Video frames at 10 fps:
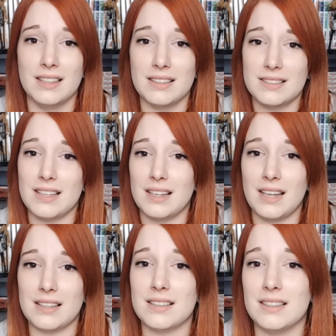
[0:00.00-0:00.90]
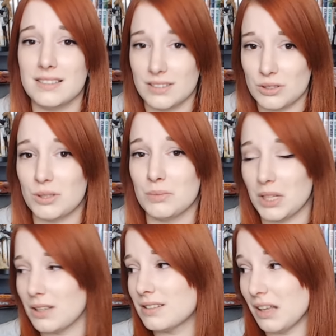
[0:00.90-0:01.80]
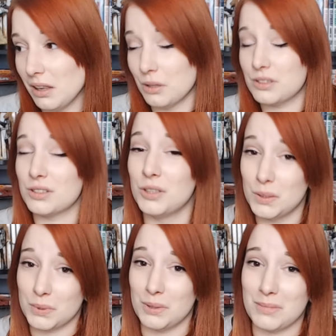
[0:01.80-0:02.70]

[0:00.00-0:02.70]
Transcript: say that isn't true, because it looked super